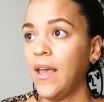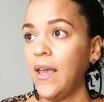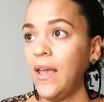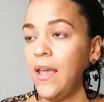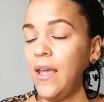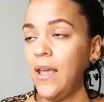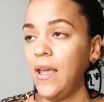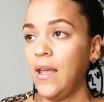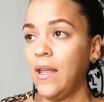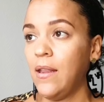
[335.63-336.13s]

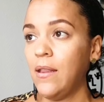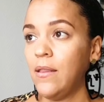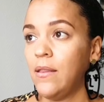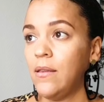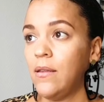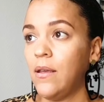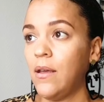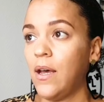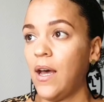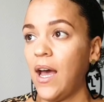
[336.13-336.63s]

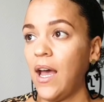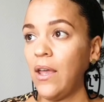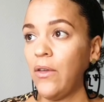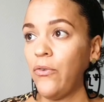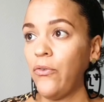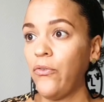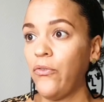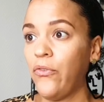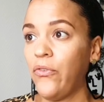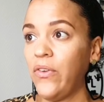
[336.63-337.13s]
And I
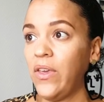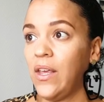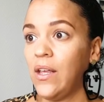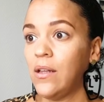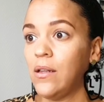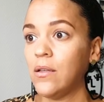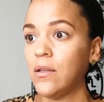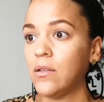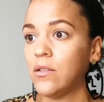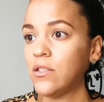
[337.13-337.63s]

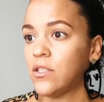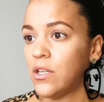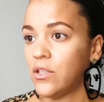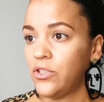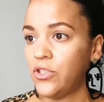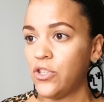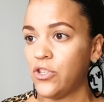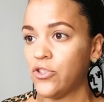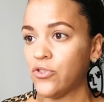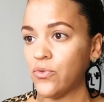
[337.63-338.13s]
feel
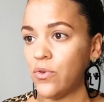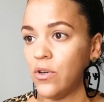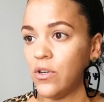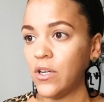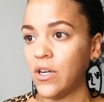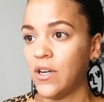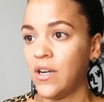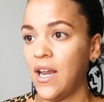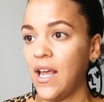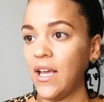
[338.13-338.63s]
such a strong
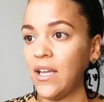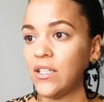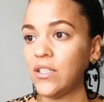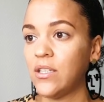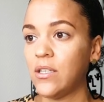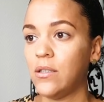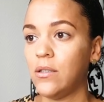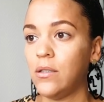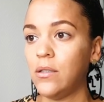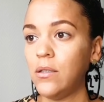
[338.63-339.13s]

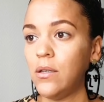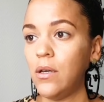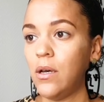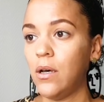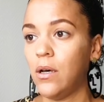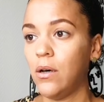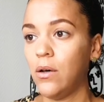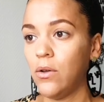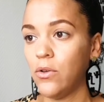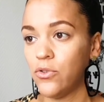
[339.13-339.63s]
connection
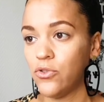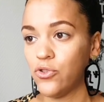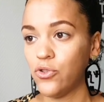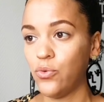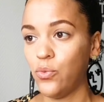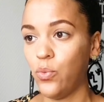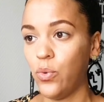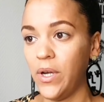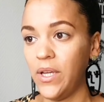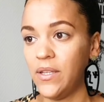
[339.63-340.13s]
also
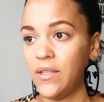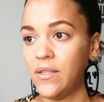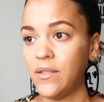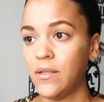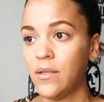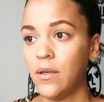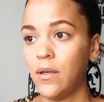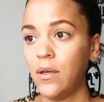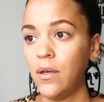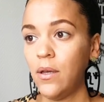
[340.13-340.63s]

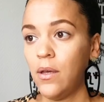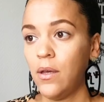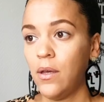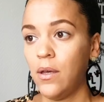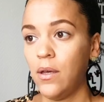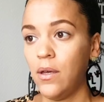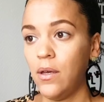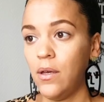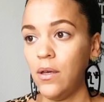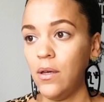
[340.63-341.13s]
with
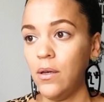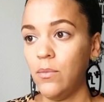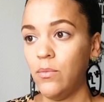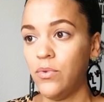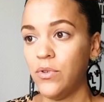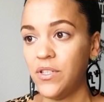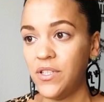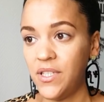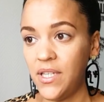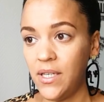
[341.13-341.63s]

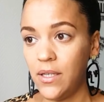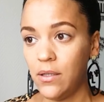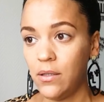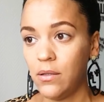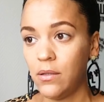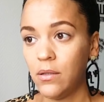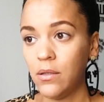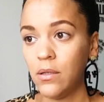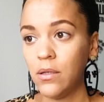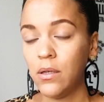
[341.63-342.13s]

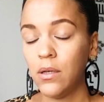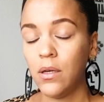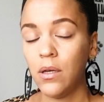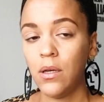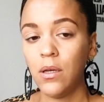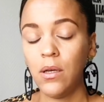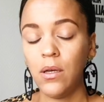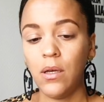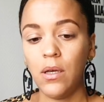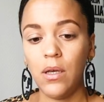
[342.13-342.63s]
Brazil
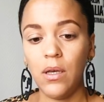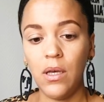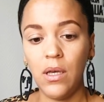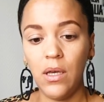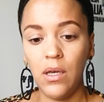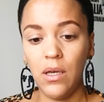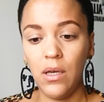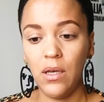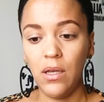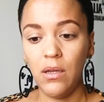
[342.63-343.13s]

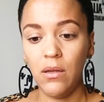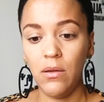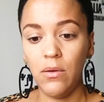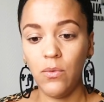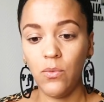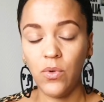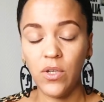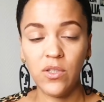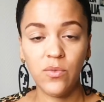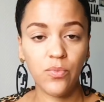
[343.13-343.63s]

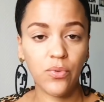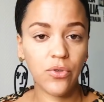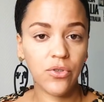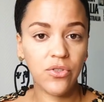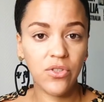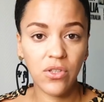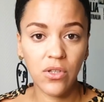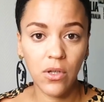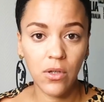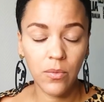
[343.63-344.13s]
and with
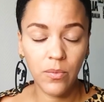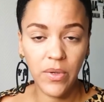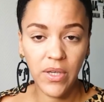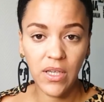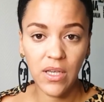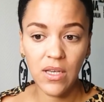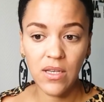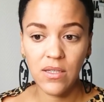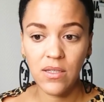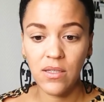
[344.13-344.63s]
Portugal,
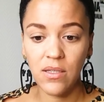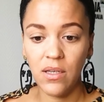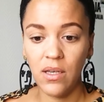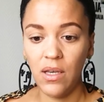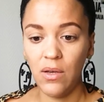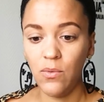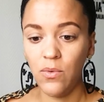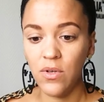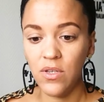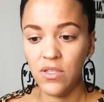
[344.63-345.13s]
because
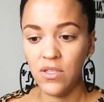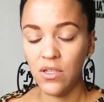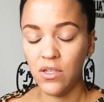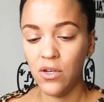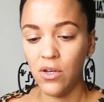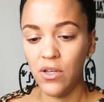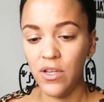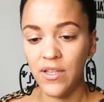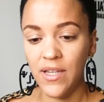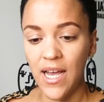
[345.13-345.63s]
it was the
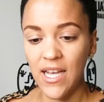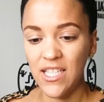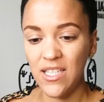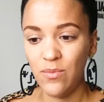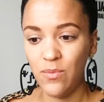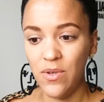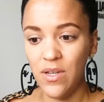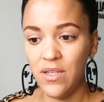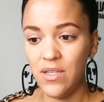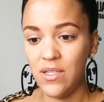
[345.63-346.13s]
colonizer,
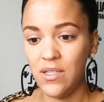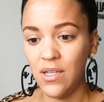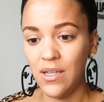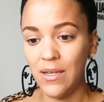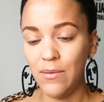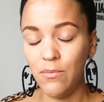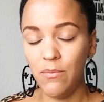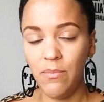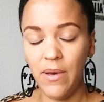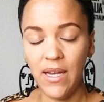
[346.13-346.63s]
but it's still
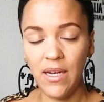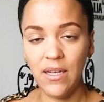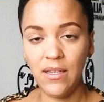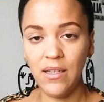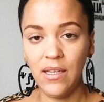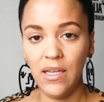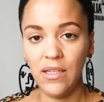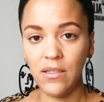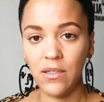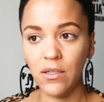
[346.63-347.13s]
embedded
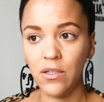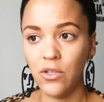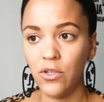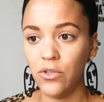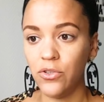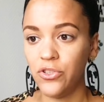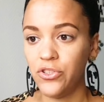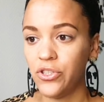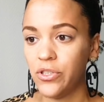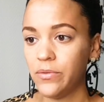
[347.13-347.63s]
in our
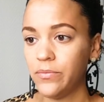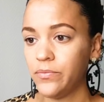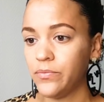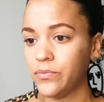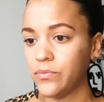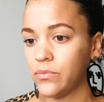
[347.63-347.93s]
culture.